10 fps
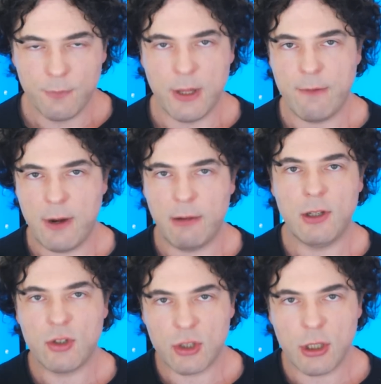their
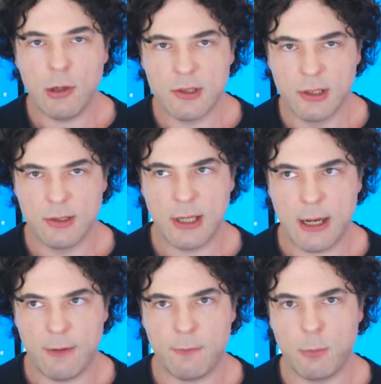various SKUs, since they
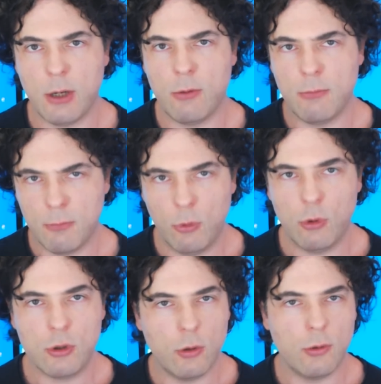have well,
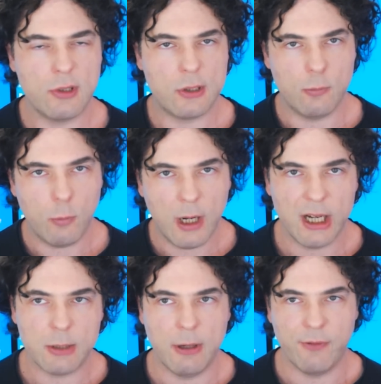more cores to
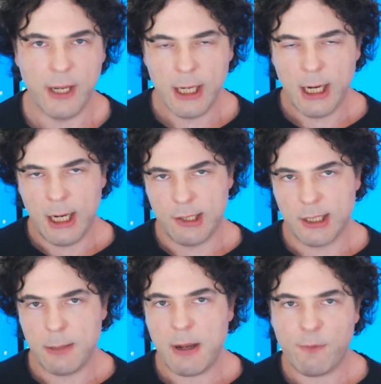work with. It's
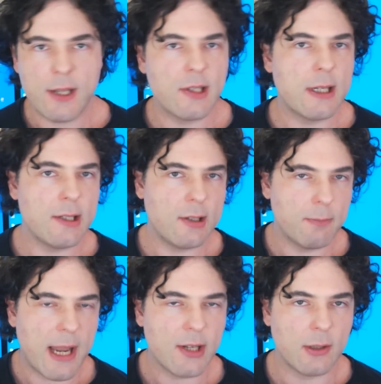going to be a fascinating
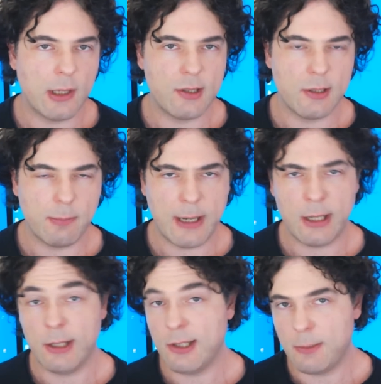battle, I, su
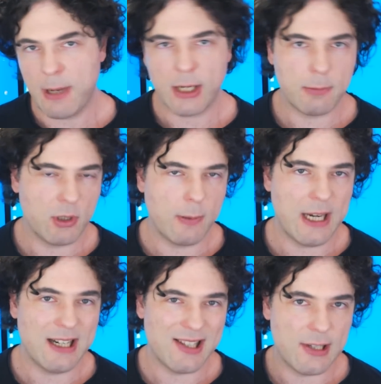I suspect,
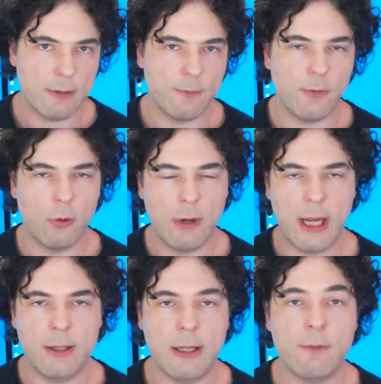between Zen 4
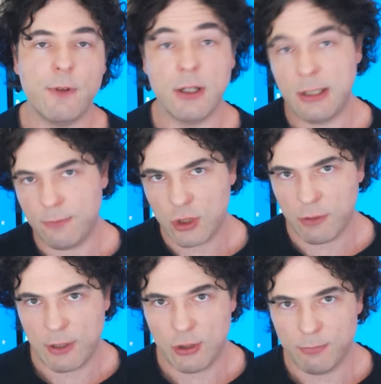and the 13th
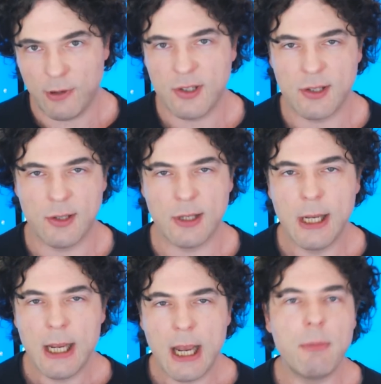generation processors,
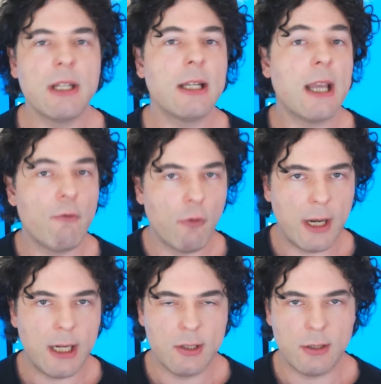and we're going to get
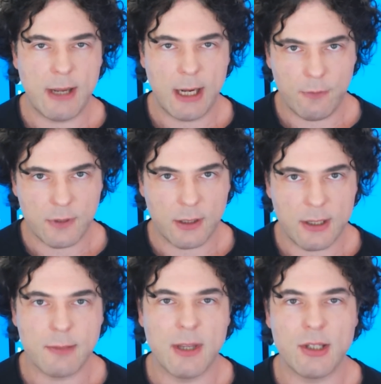right into it after
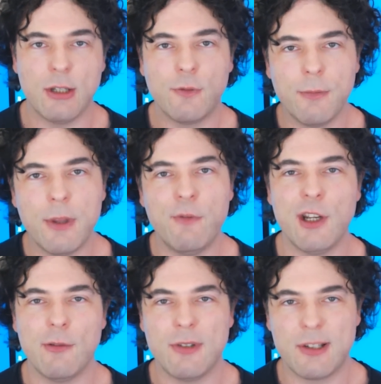this message from the
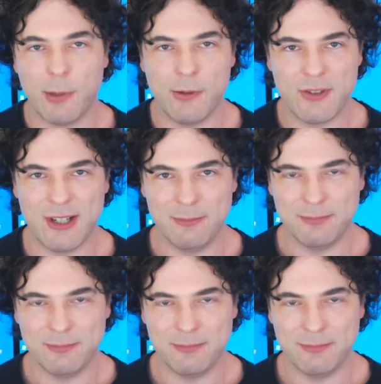video's sponsor.